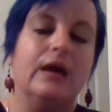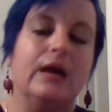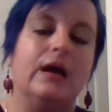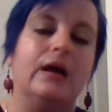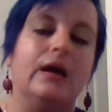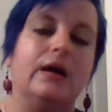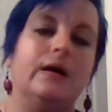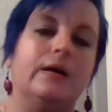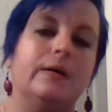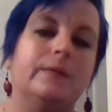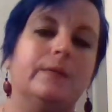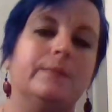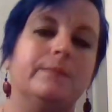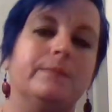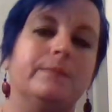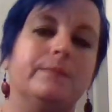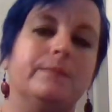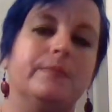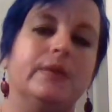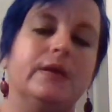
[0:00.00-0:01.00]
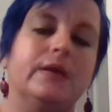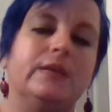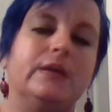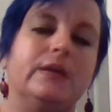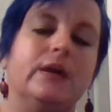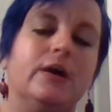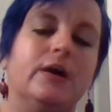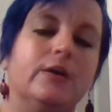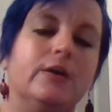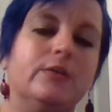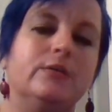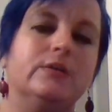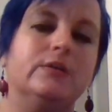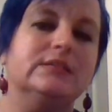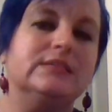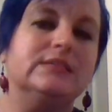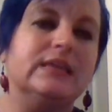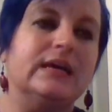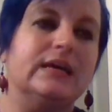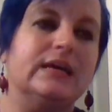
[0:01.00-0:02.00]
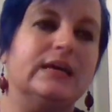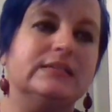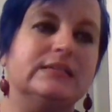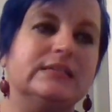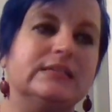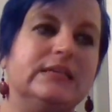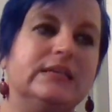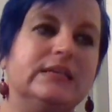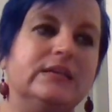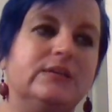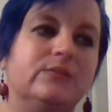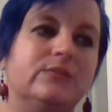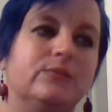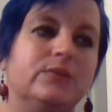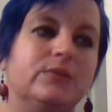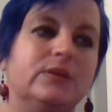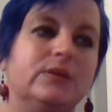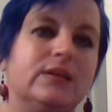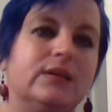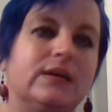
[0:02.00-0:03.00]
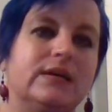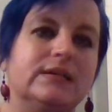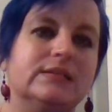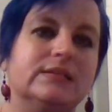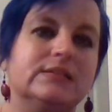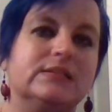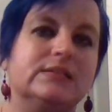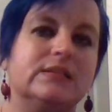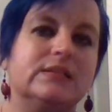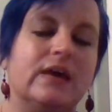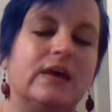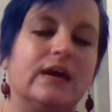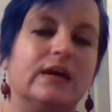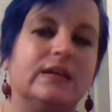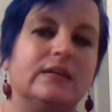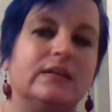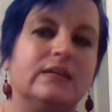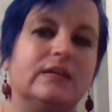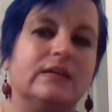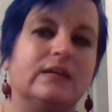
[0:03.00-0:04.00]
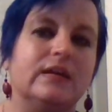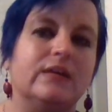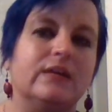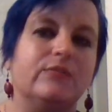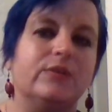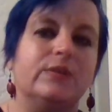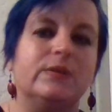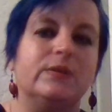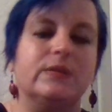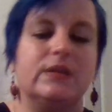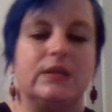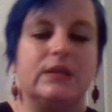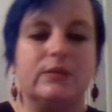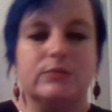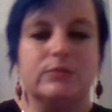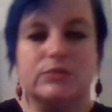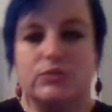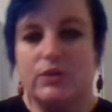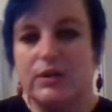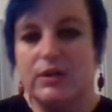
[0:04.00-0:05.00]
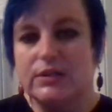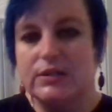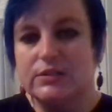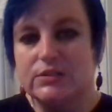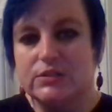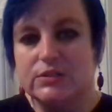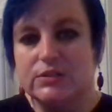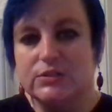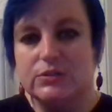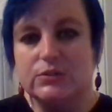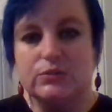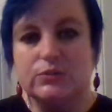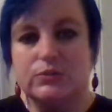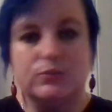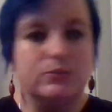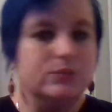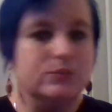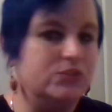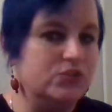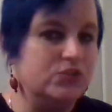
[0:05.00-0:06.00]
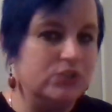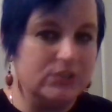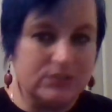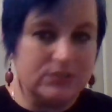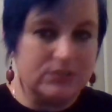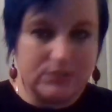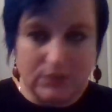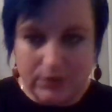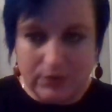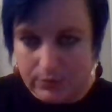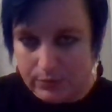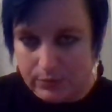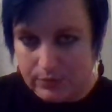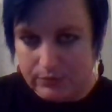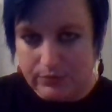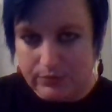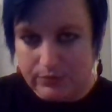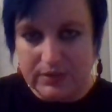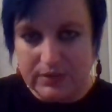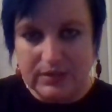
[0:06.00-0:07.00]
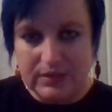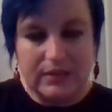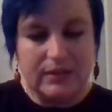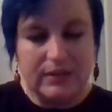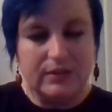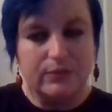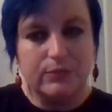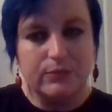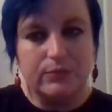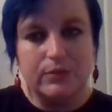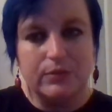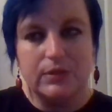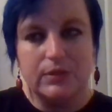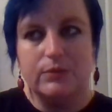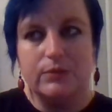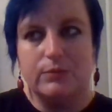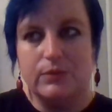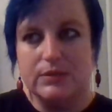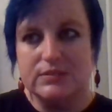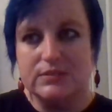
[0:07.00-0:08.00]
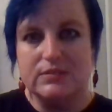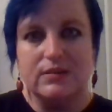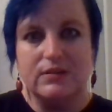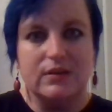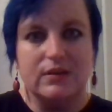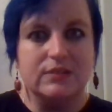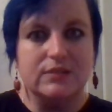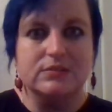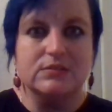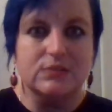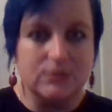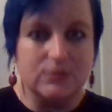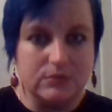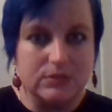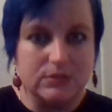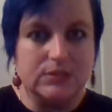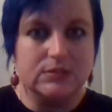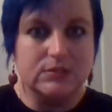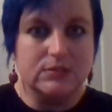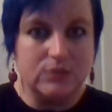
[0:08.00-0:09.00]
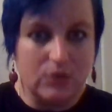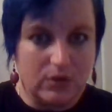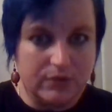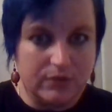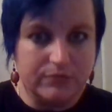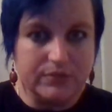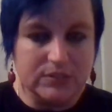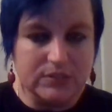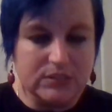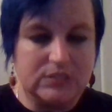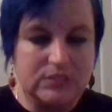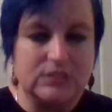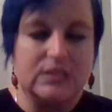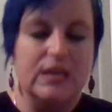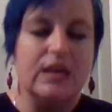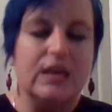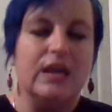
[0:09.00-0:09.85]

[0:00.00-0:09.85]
The other is that he realized that everything that he was trying to do was just honorific and it really was not a serious office.